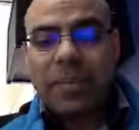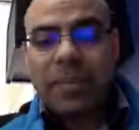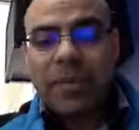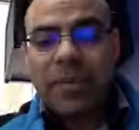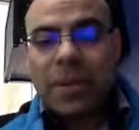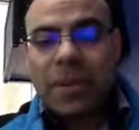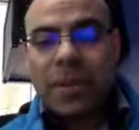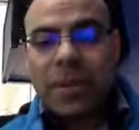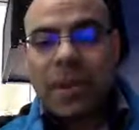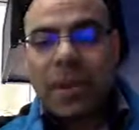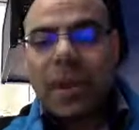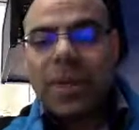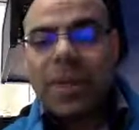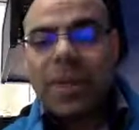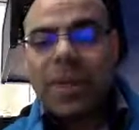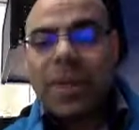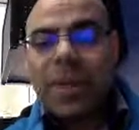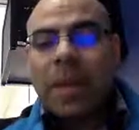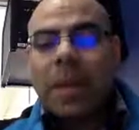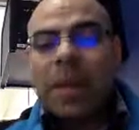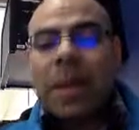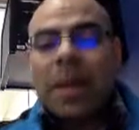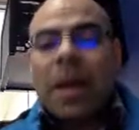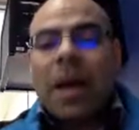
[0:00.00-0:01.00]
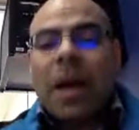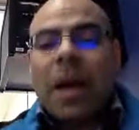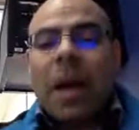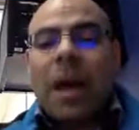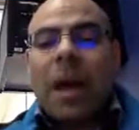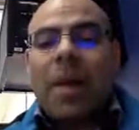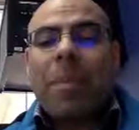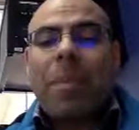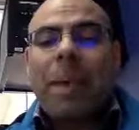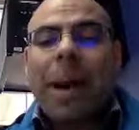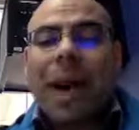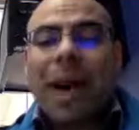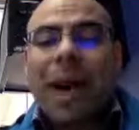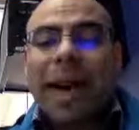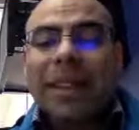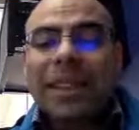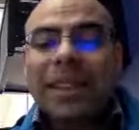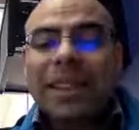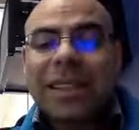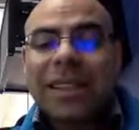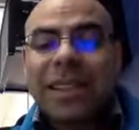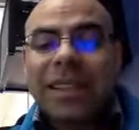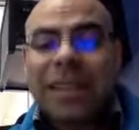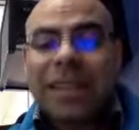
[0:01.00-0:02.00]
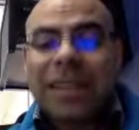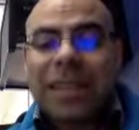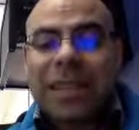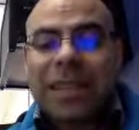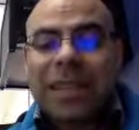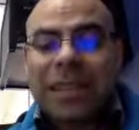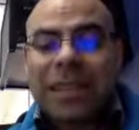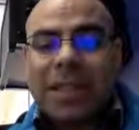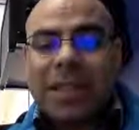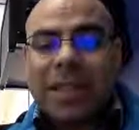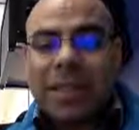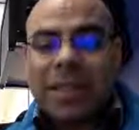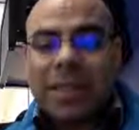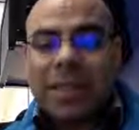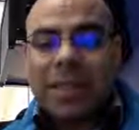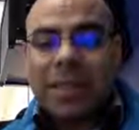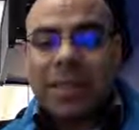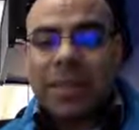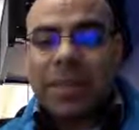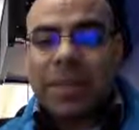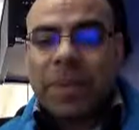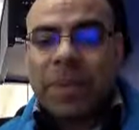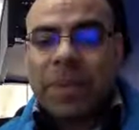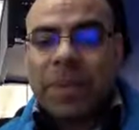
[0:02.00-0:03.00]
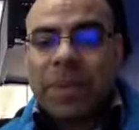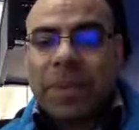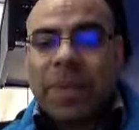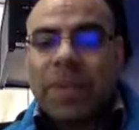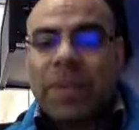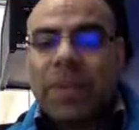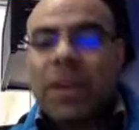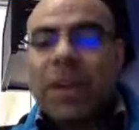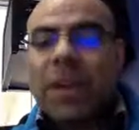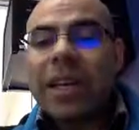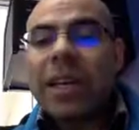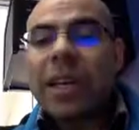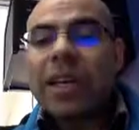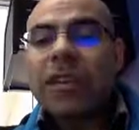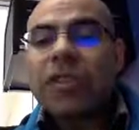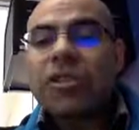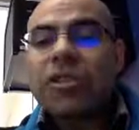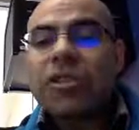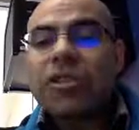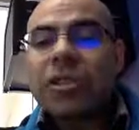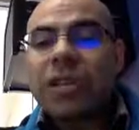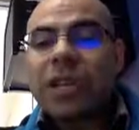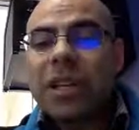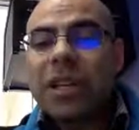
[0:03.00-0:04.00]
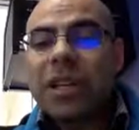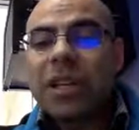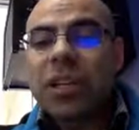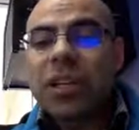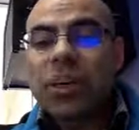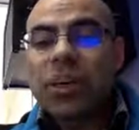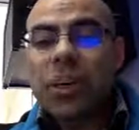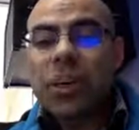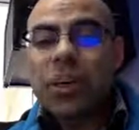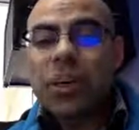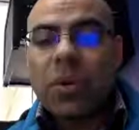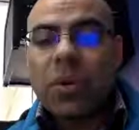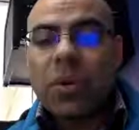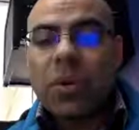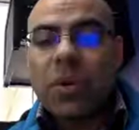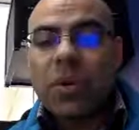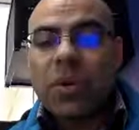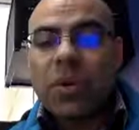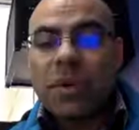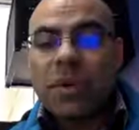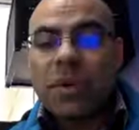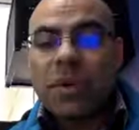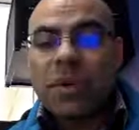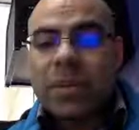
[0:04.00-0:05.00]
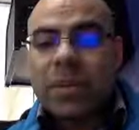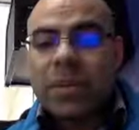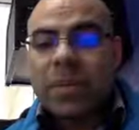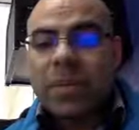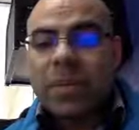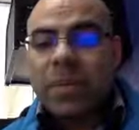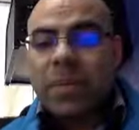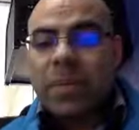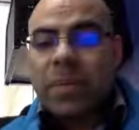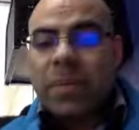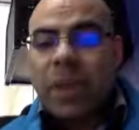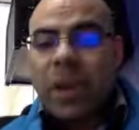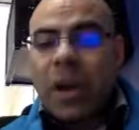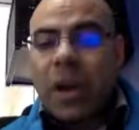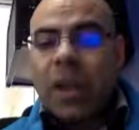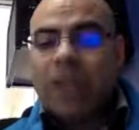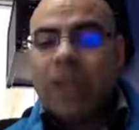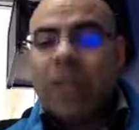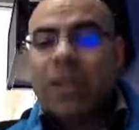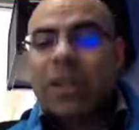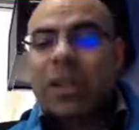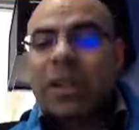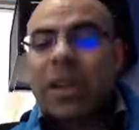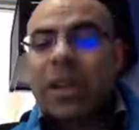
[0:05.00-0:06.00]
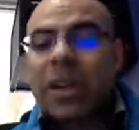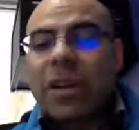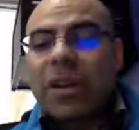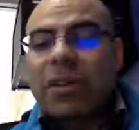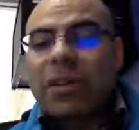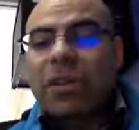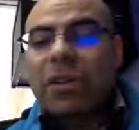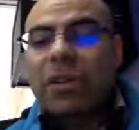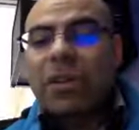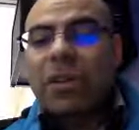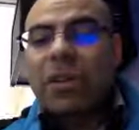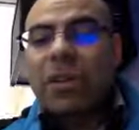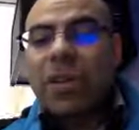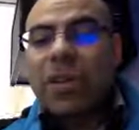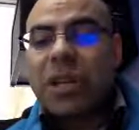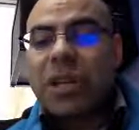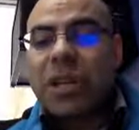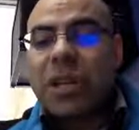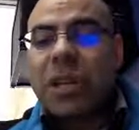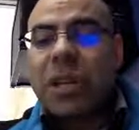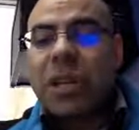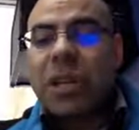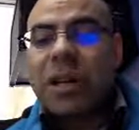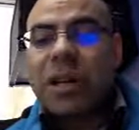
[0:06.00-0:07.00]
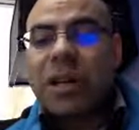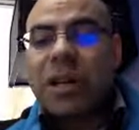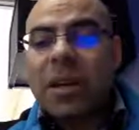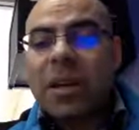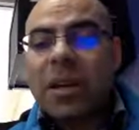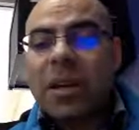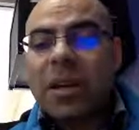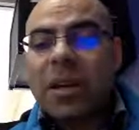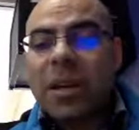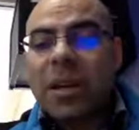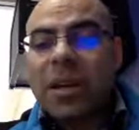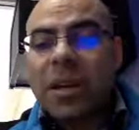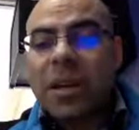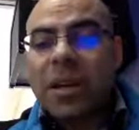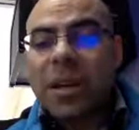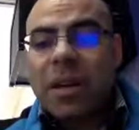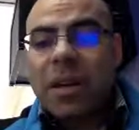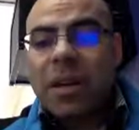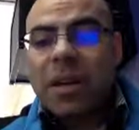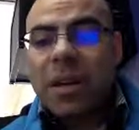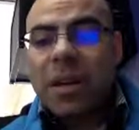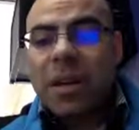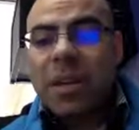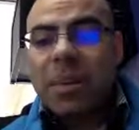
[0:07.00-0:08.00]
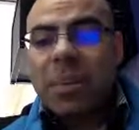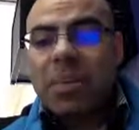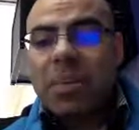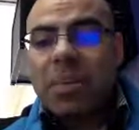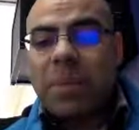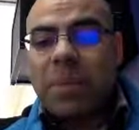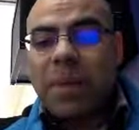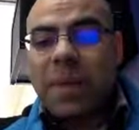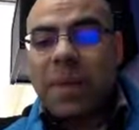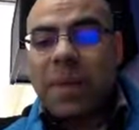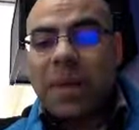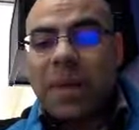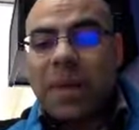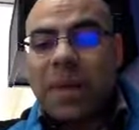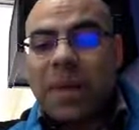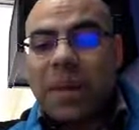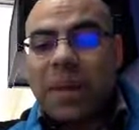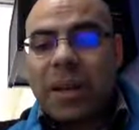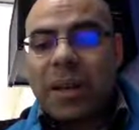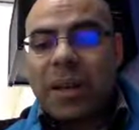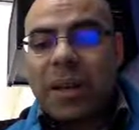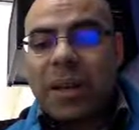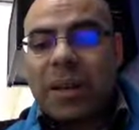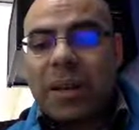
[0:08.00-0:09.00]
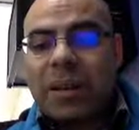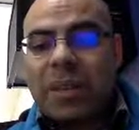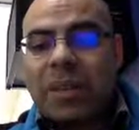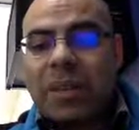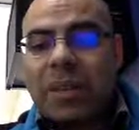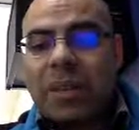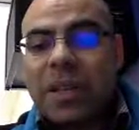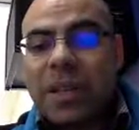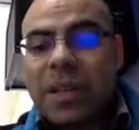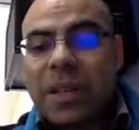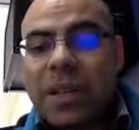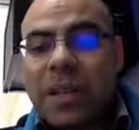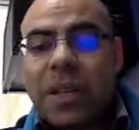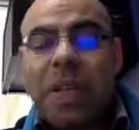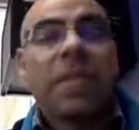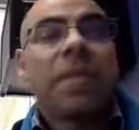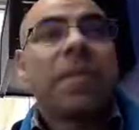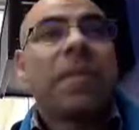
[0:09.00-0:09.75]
All right? A passing note is this. If I get a G chord, I've got the notes G, B, D,